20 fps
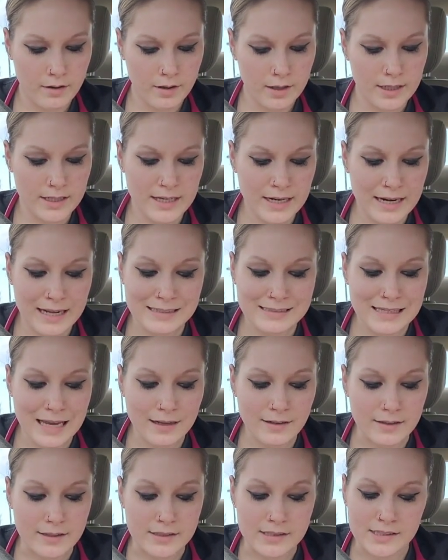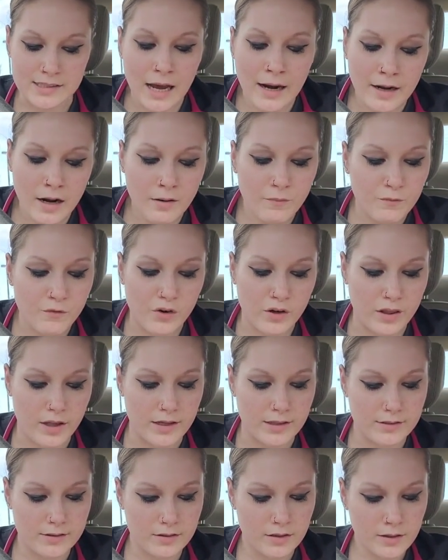He didn't exactly sign up for
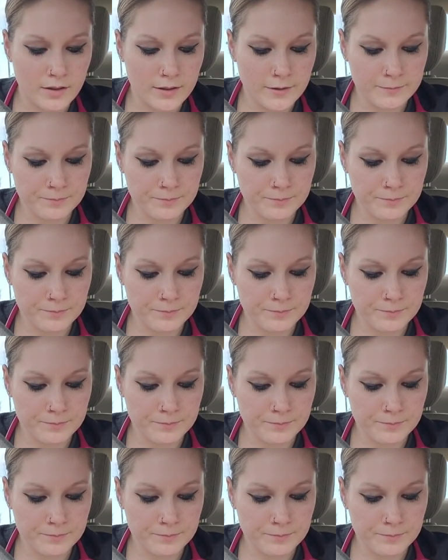this.